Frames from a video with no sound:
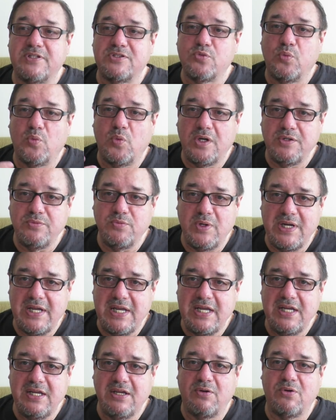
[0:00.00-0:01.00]
it's one
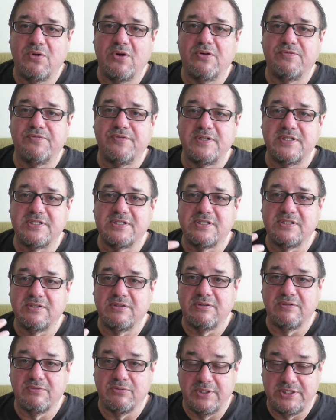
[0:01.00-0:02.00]
way or if
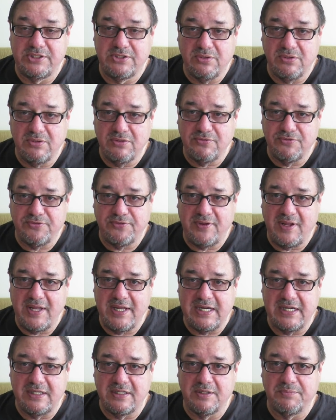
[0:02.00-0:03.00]
it's return
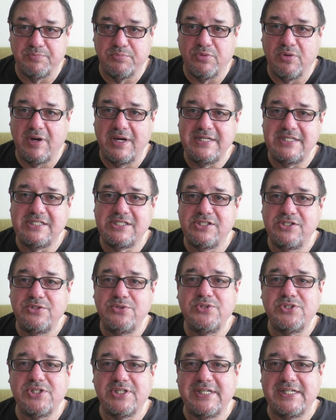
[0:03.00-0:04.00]
flight, the price
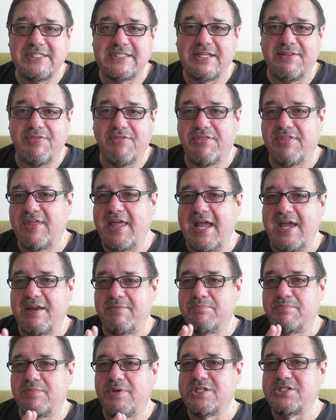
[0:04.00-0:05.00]
usually isn't
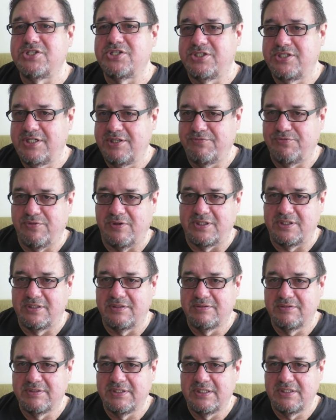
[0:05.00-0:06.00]
that much different,
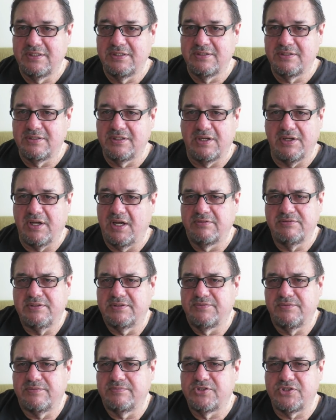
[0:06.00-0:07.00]

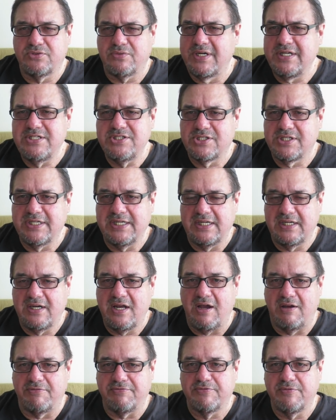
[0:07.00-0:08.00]
strangely
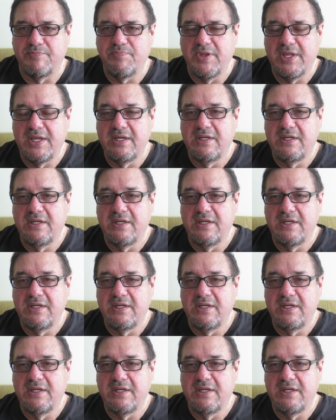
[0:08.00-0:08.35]
enough.